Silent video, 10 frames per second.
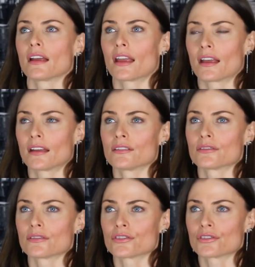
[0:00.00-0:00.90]

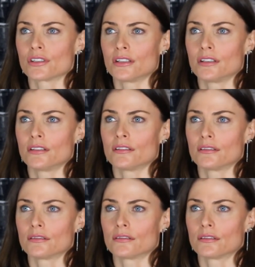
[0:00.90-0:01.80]
And she
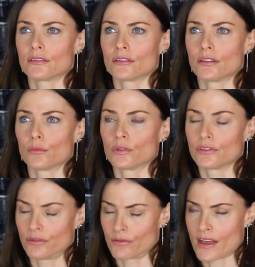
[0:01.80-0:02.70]
will
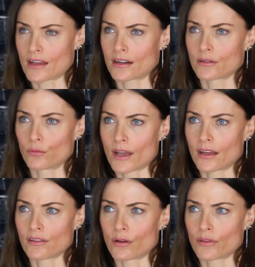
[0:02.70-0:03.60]
do that in a
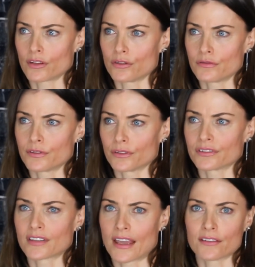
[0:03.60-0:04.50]
way, though, that you feel
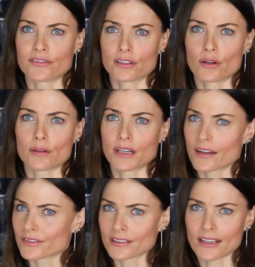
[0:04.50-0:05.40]
safe. You know, I mean,
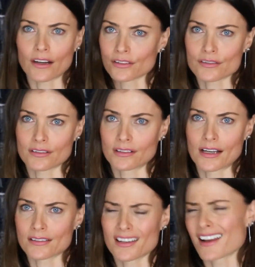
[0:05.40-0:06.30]
I've done characters in
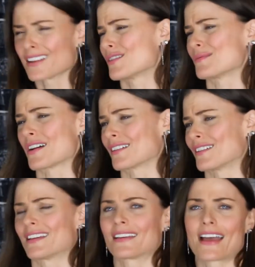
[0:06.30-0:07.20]
class that I know I'm not going
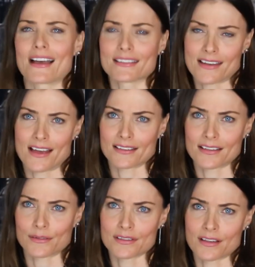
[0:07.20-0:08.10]
to get cast as
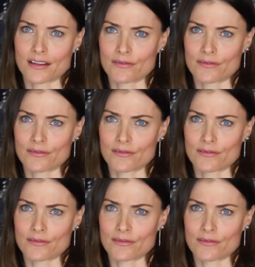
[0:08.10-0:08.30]
outside